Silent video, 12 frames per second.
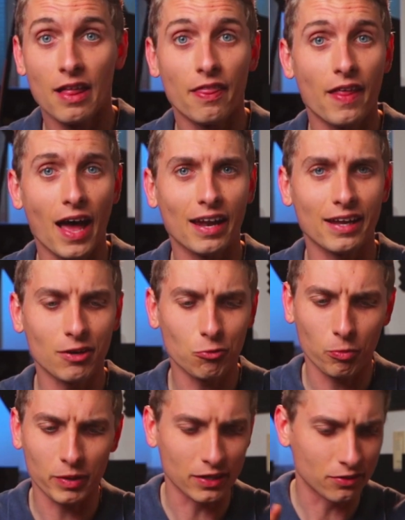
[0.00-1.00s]
that it will
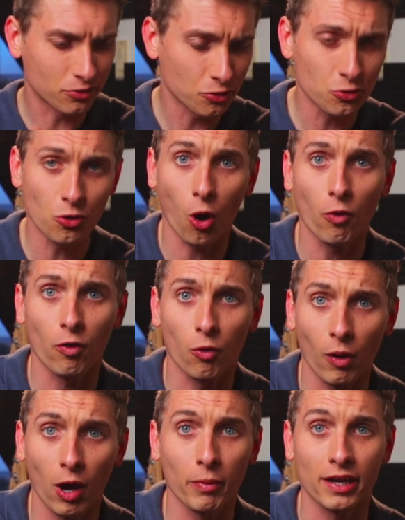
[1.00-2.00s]
be too
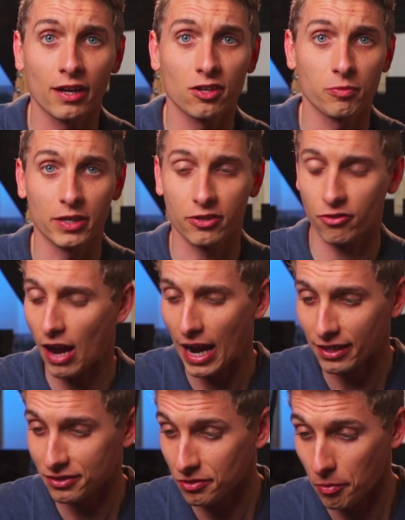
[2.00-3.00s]
overwhelming to be
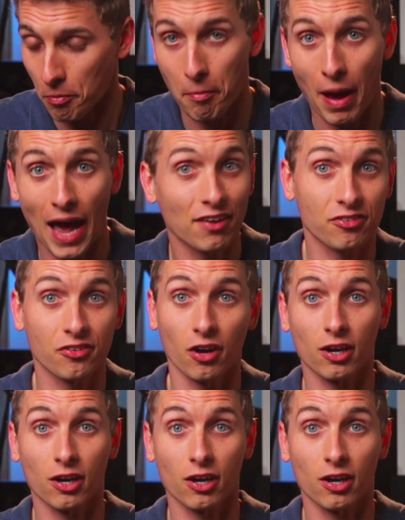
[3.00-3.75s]
trying to master a